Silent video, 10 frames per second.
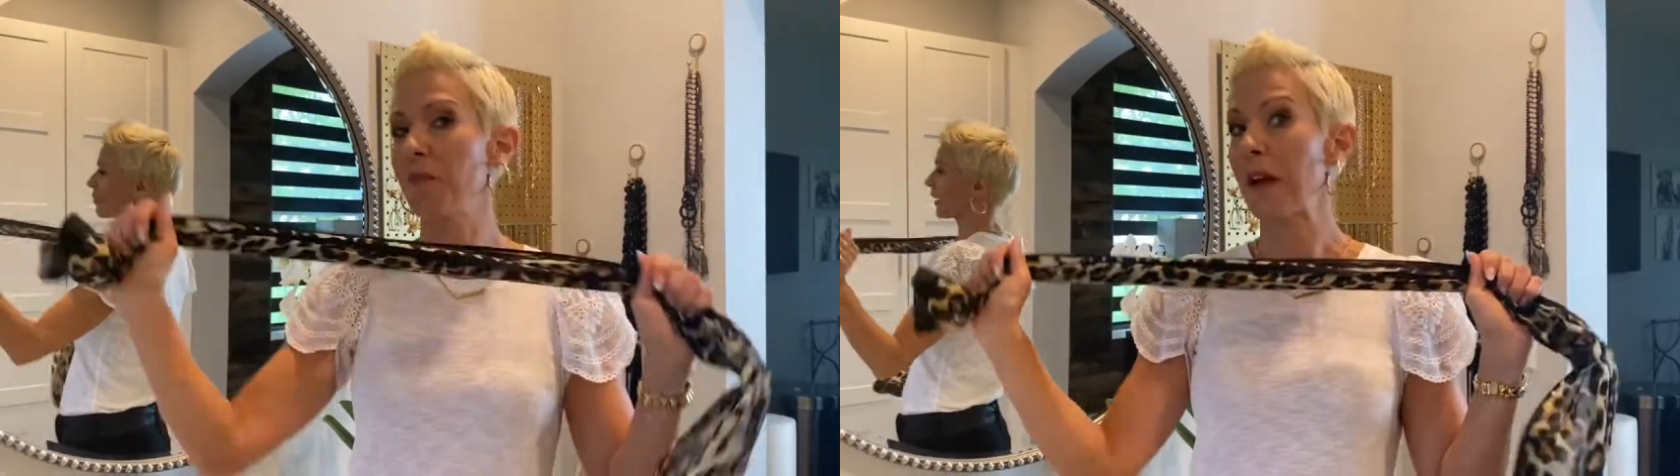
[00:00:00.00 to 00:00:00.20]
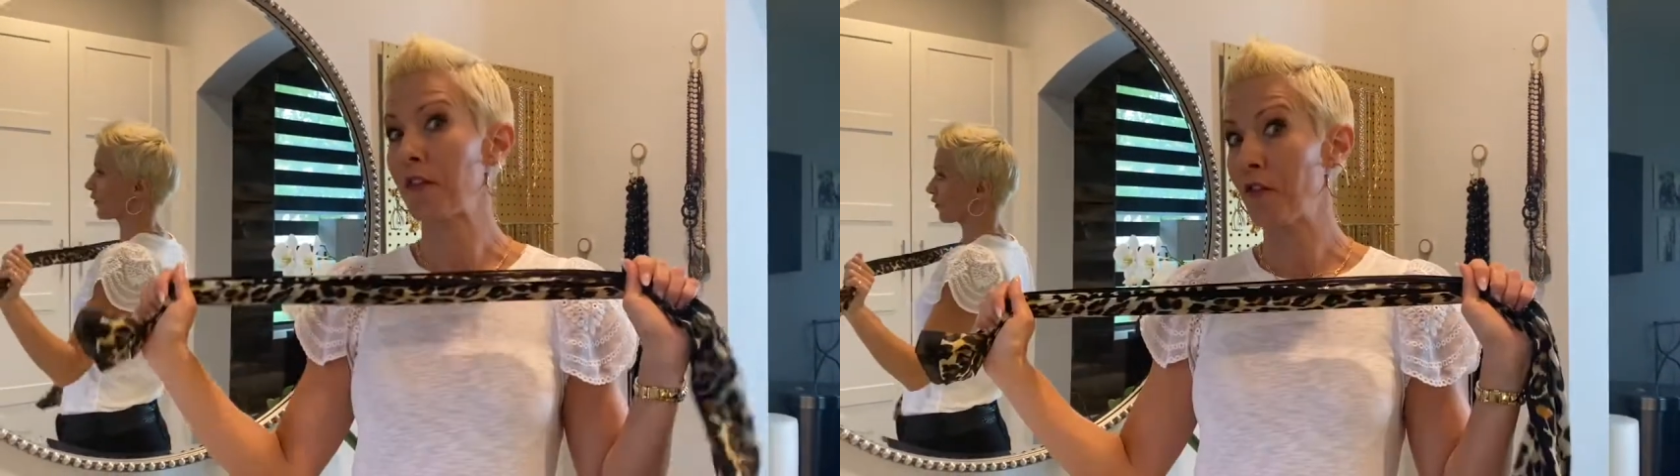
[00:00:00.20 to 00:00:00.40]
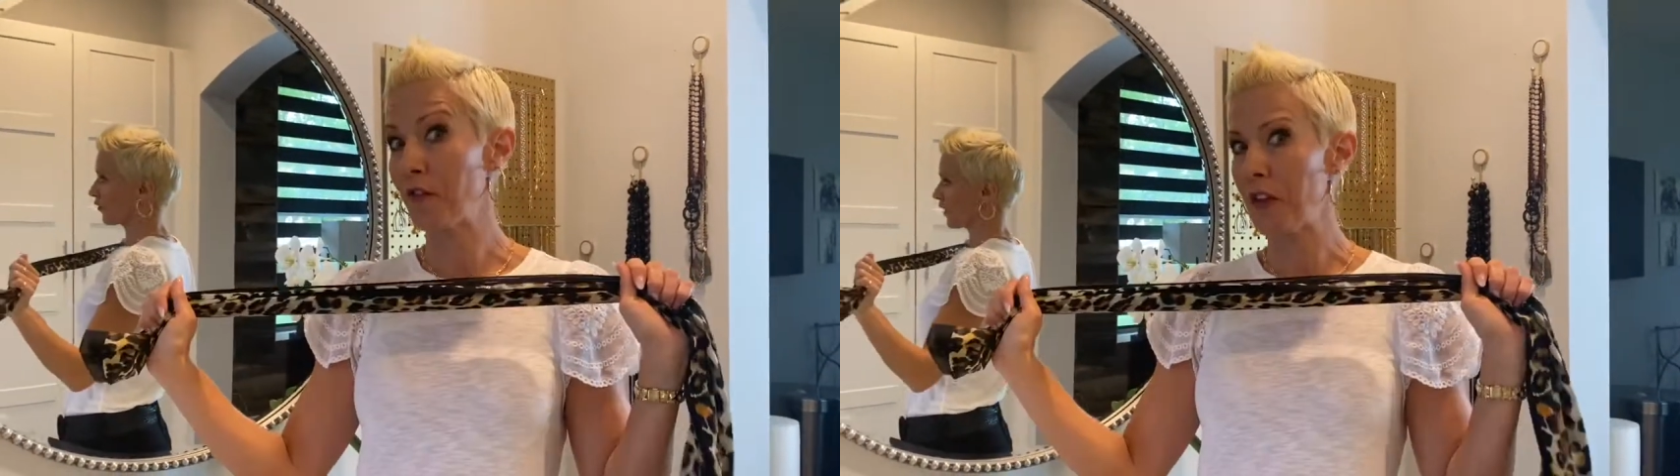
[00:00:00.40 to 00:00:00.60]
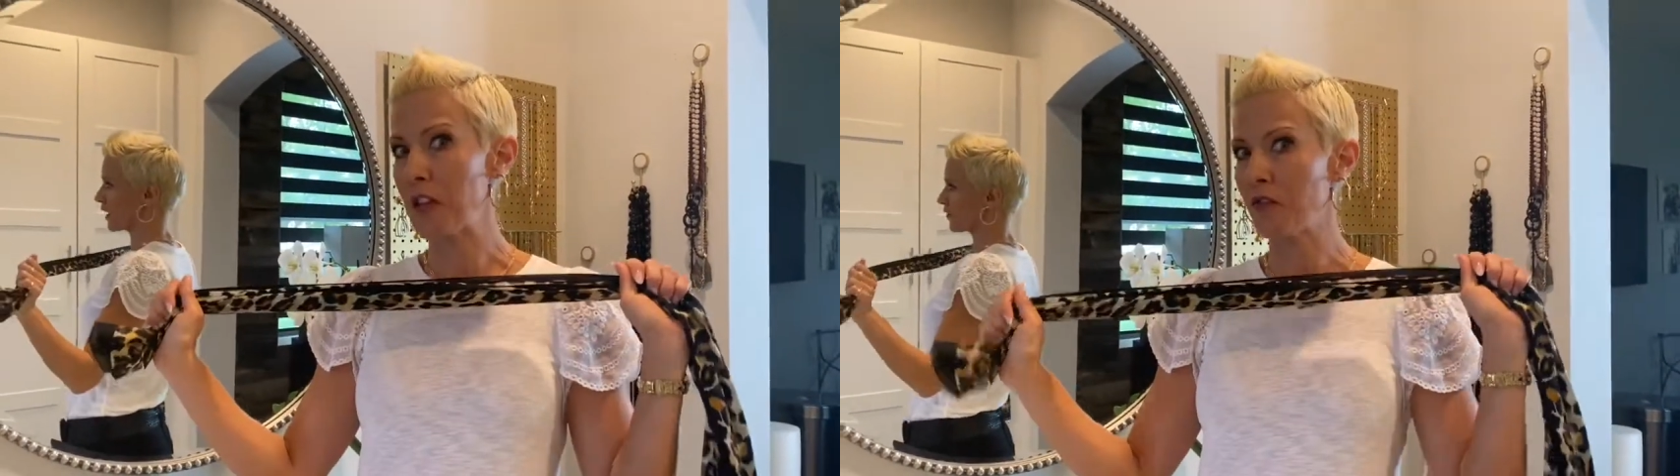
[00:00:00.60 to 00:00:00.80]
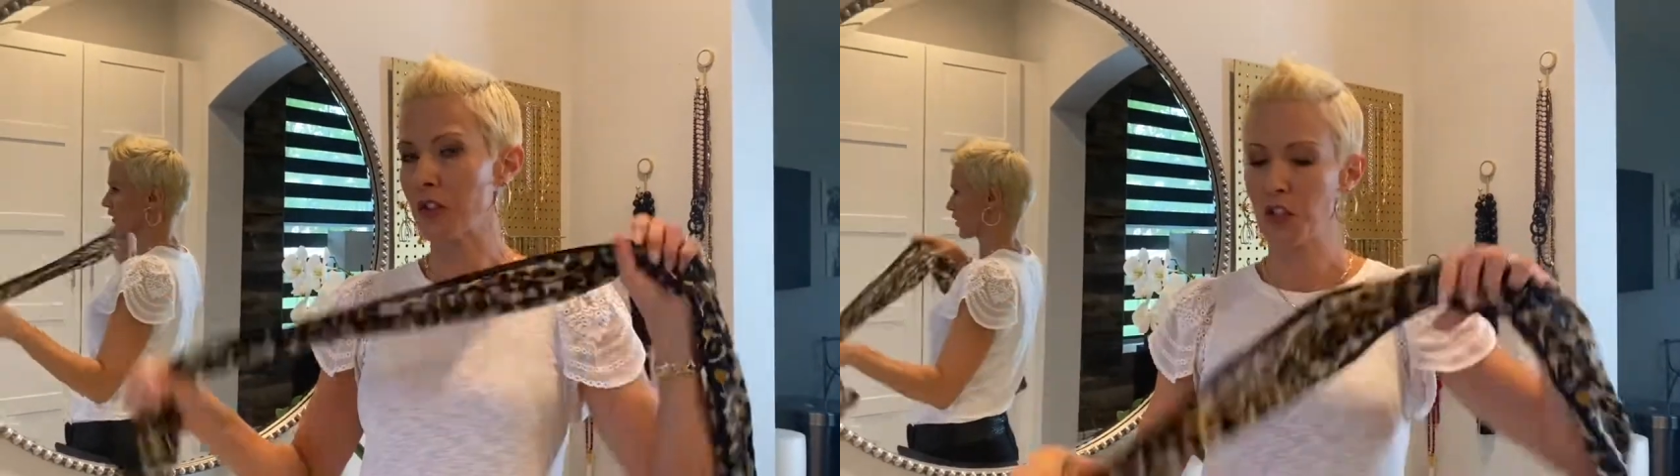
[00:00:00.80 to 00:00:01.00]
my
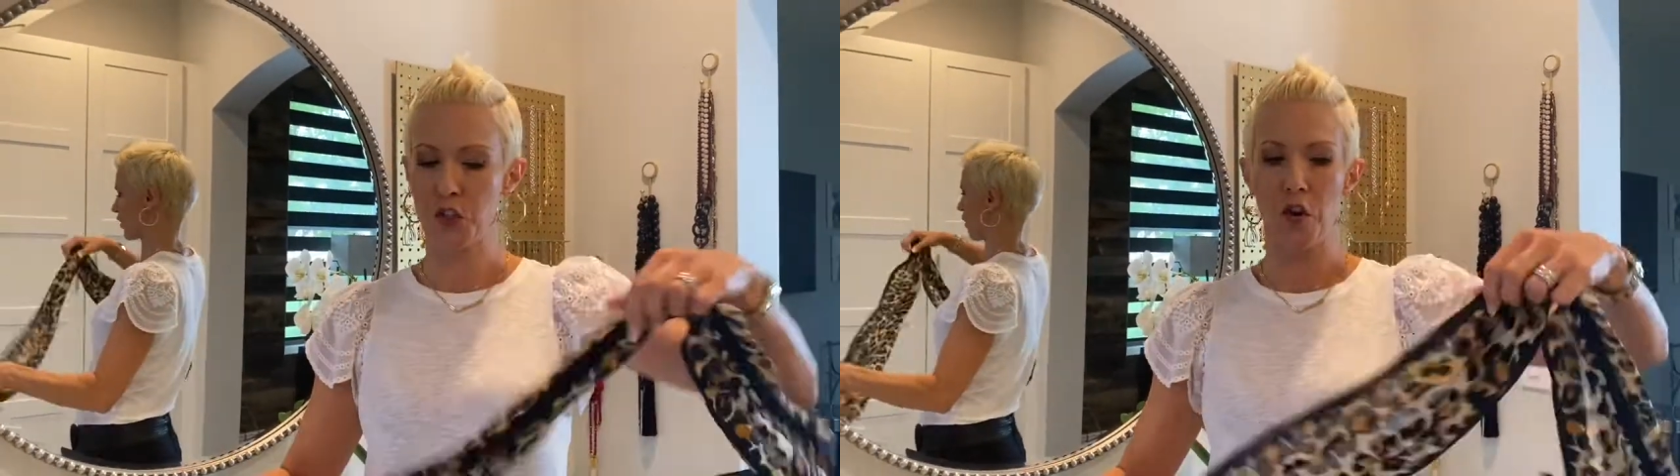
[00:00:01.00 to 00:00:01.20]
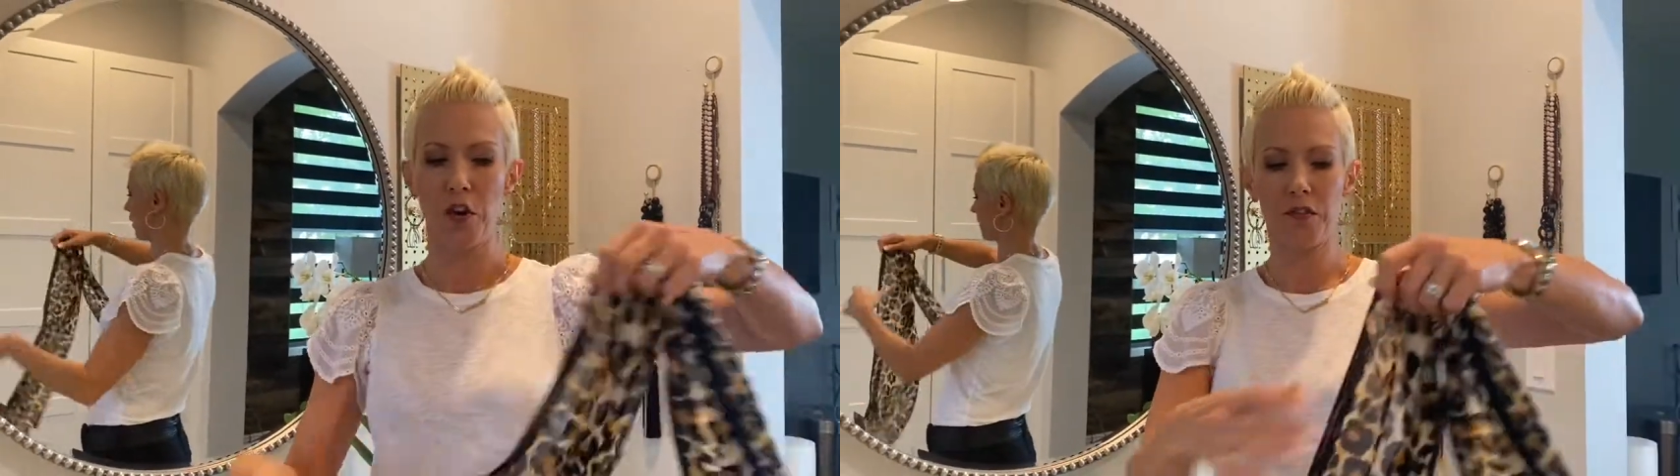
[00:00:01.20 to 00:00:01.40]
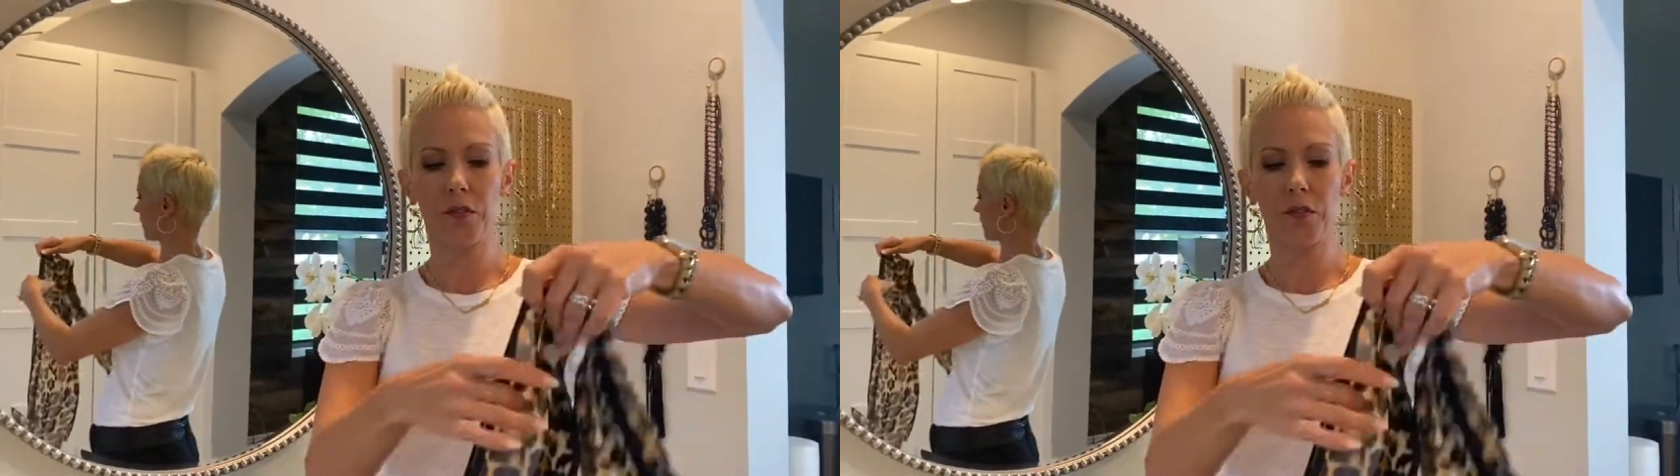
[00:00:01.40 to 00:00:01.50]
favorite scarf,